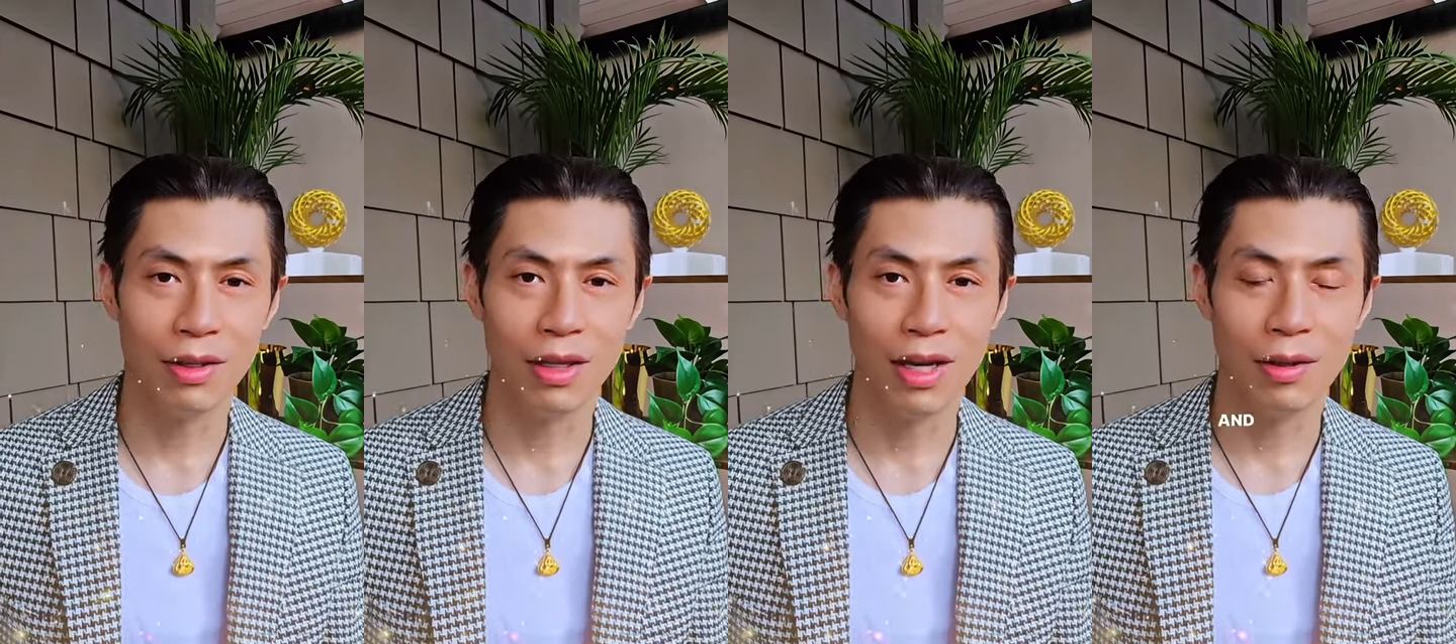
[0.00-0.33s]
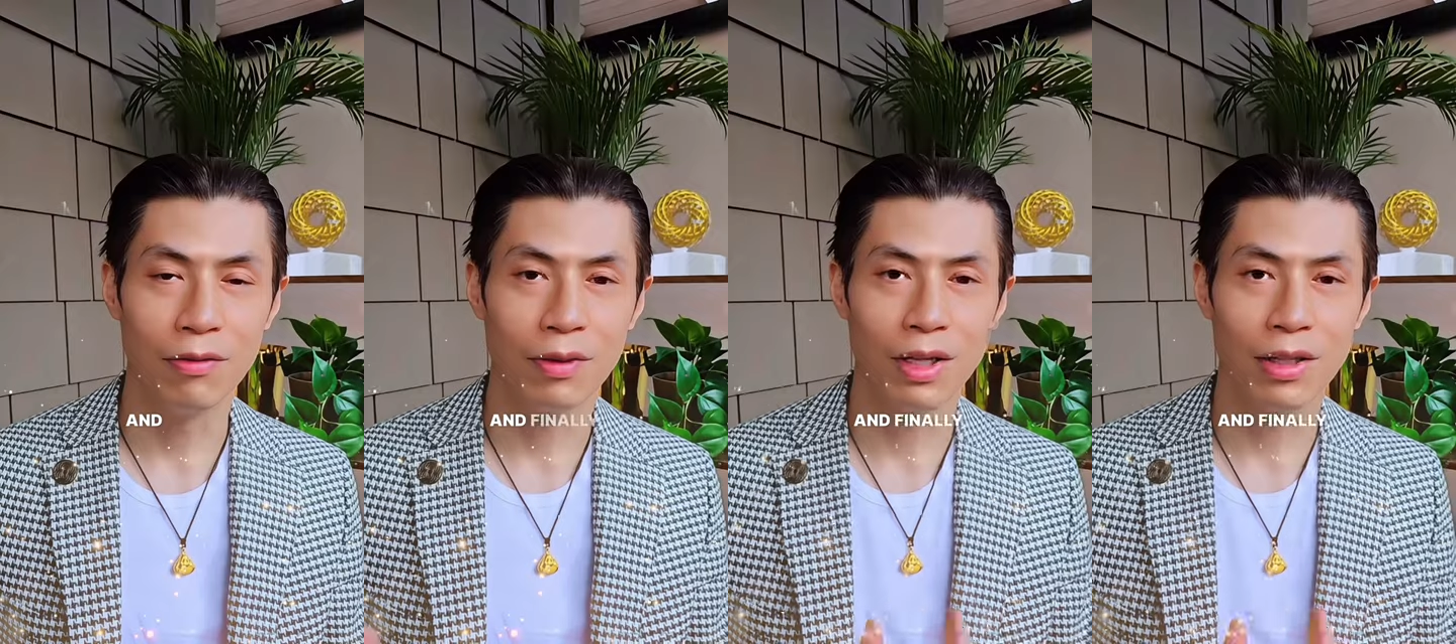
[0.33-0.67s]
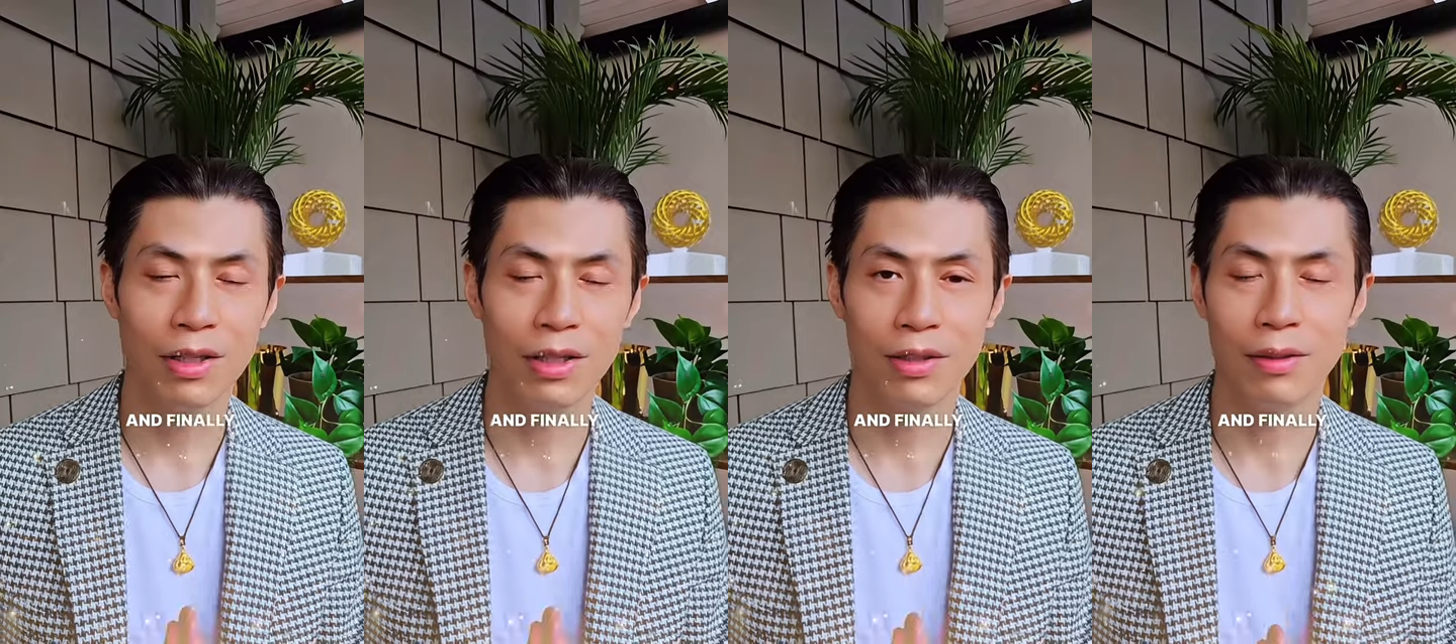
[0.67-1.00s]
And
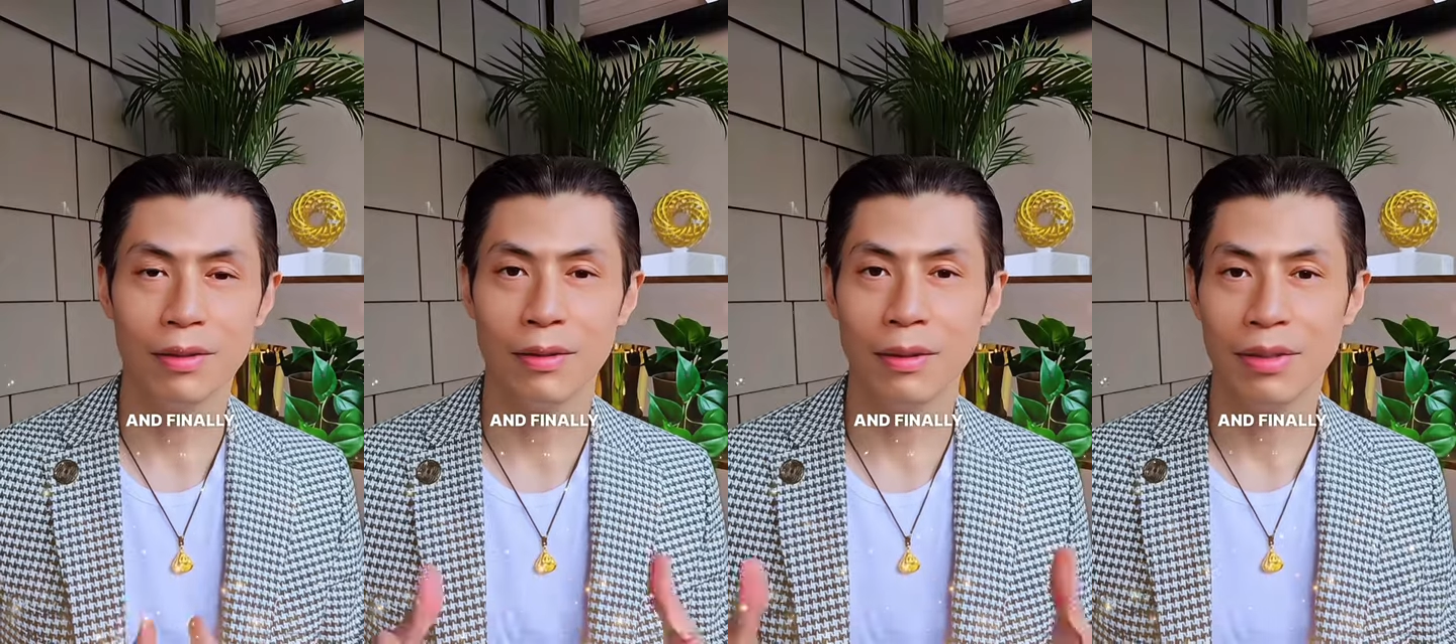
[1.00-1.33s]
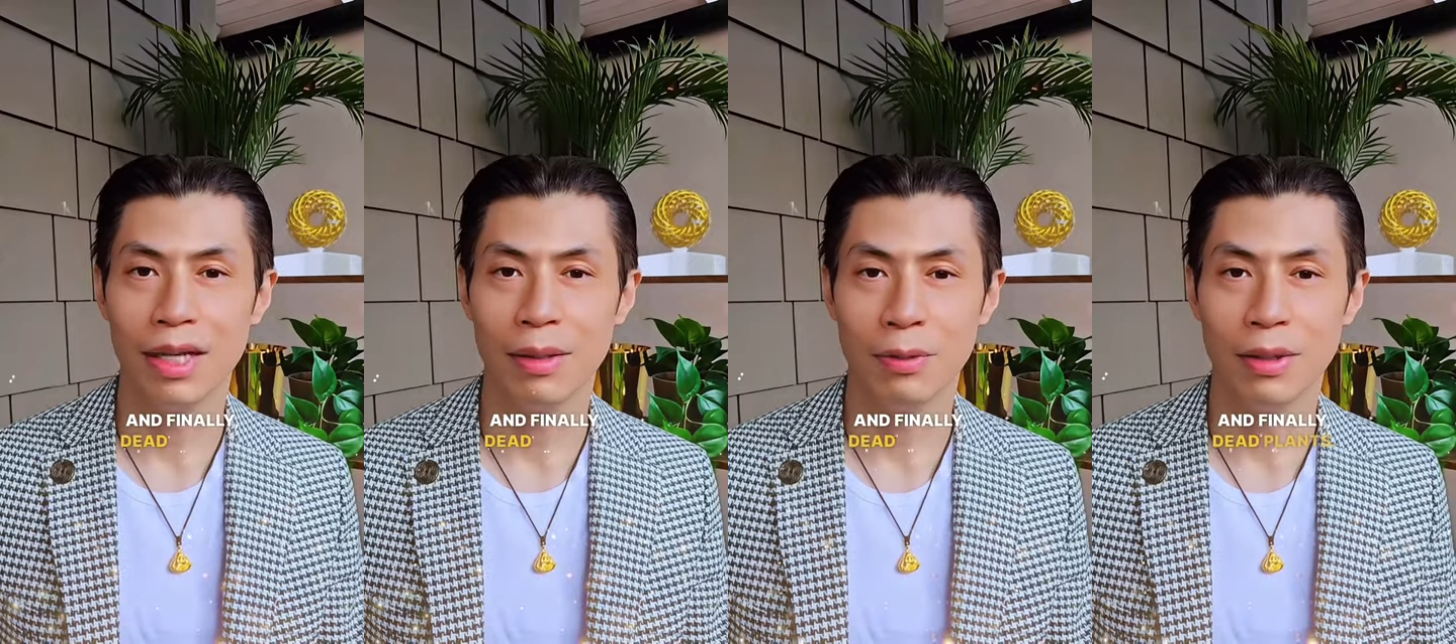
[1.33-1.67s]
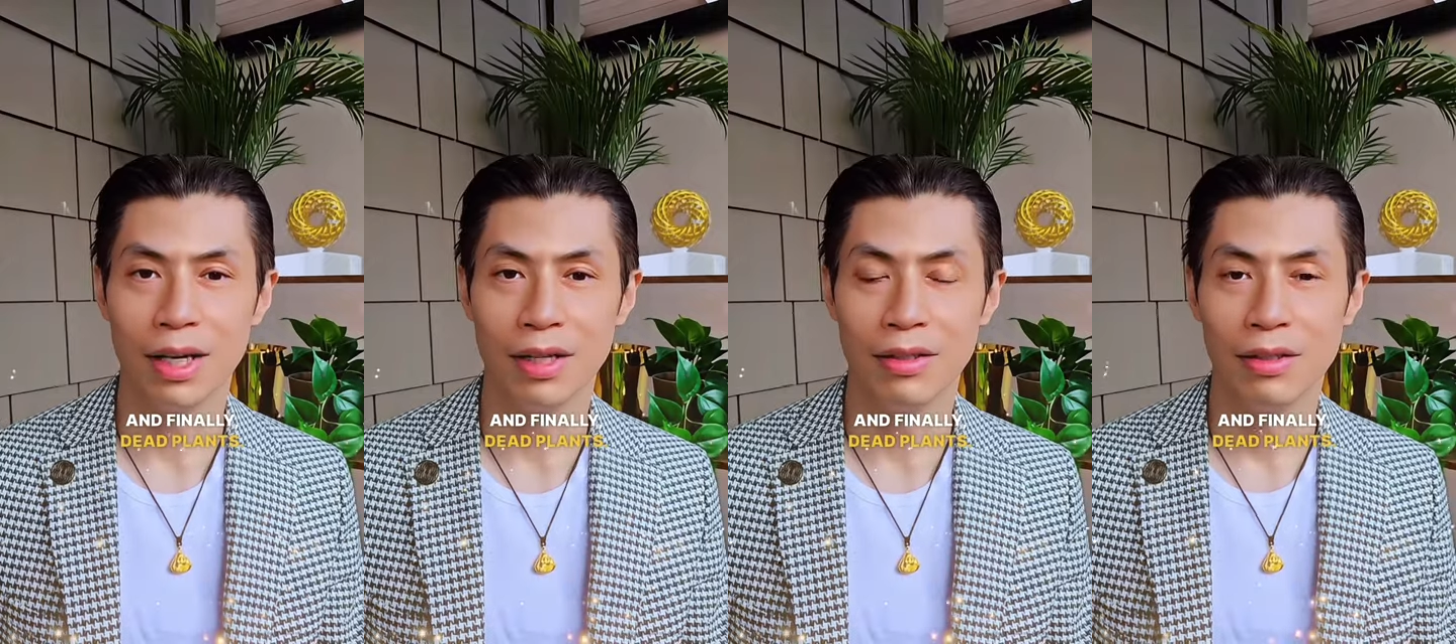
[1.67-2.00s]
finally, dead
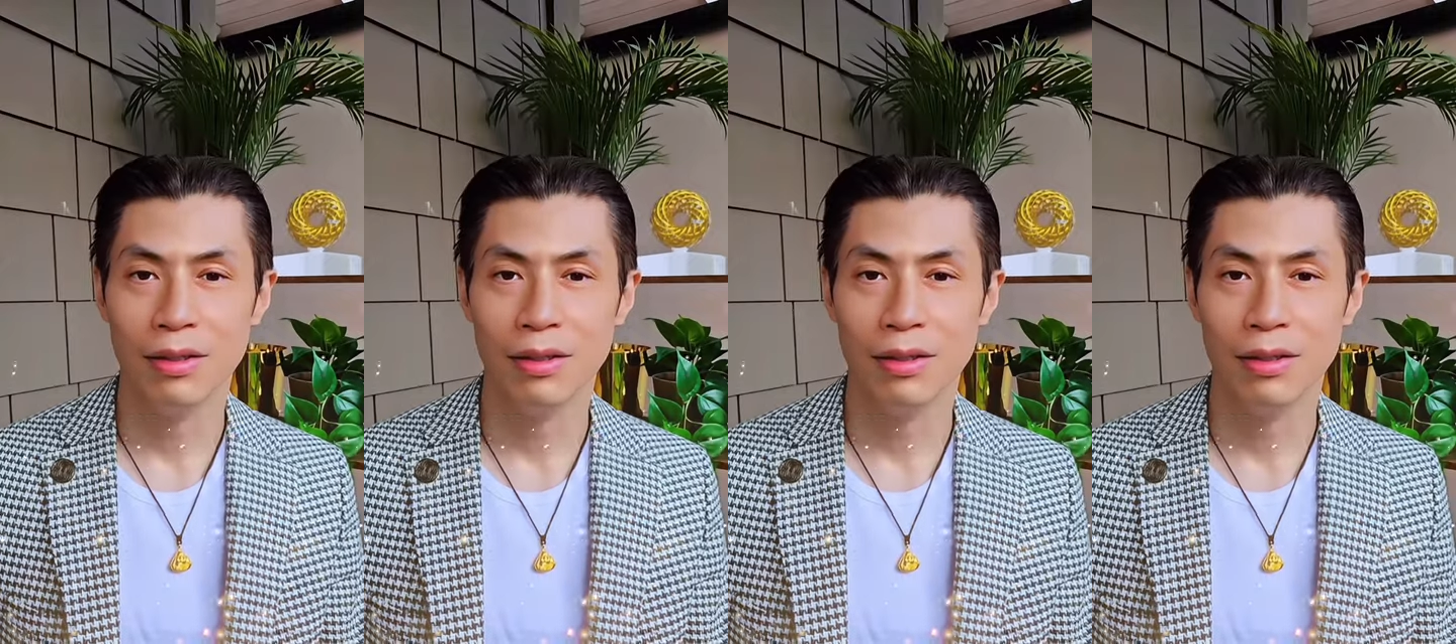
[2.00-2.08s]
plants.